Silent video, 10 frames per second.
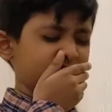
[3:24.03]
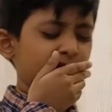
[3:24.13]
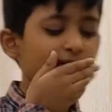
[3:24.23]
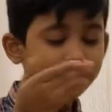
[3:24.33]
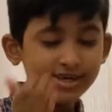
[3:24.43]

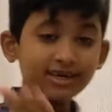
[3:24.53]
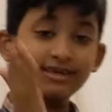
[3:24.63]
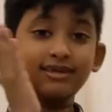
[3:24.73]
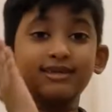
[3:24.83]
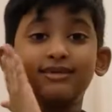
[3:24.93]

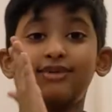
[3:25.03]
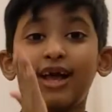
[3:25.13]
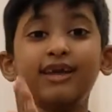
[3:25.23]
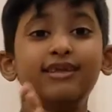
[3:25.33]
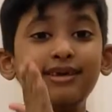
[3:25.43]
objects
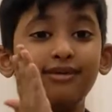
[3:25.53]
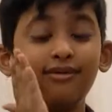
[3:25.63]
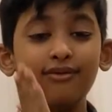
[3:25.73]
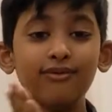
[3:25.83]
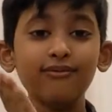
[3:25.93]
love to
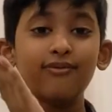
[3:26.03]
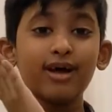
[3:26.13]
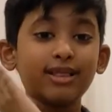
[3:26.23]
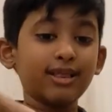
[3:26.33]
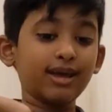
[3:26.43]
do
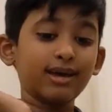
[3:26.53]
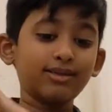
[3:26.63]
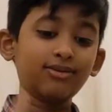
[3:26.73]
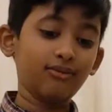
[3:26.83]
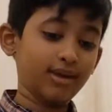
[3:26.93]
what they are
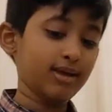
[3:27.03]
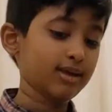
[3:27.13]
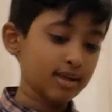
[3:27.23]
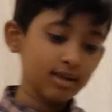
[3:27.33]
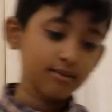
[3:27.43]
doing.
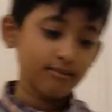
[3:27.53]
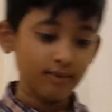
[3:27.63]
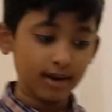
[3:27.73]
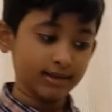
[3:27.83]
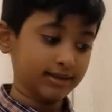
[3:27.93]
For
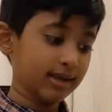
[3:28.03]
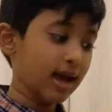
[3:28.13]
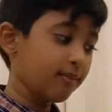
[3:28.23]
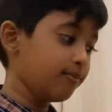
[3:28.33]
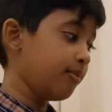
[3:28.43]

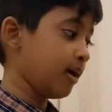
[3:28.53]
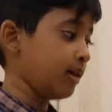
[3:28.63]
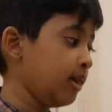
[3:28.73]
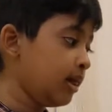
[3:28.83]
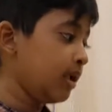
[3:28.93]

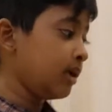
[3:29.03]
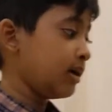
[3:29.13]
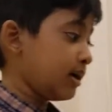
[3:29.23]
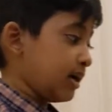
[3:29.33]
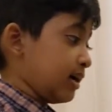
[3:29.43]
example,
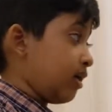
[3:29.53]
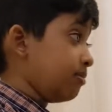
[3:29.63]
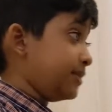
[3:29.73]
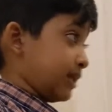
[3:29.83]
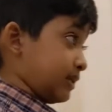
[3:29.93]
an
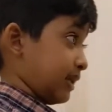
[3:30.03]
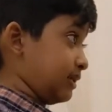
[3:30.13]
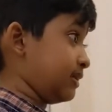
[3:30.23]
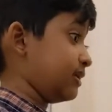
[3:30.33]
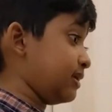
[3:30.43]
object
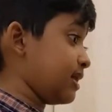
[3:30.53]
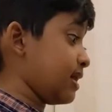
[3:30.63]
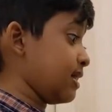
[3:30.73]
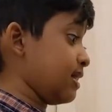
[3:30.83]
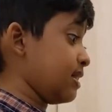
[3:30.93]
that's
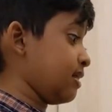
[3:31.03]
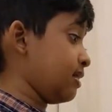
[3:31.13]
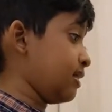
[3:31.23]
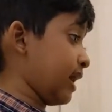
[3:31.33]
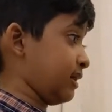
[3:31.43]
still
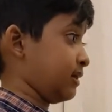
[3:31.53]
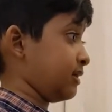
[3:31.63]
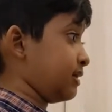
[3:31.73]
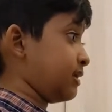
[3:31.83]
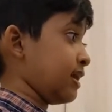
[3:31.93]
likes
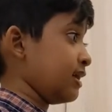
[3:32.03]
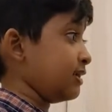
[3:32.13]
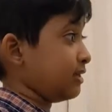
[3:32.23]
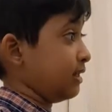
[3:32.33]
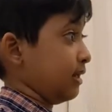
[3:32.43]
to stay
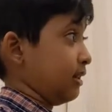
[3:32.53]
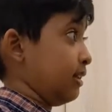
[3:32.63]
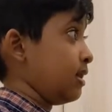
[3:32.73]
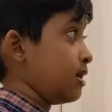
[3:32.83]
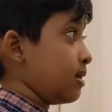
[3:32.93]
still,
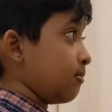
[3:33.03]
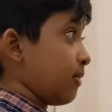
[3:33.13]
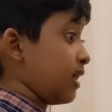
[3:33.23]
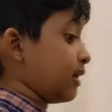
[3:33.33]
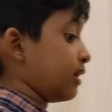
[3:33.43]

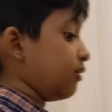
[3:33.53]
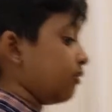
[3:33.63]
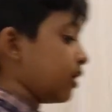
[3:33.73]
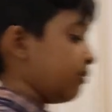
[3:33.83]
and it can only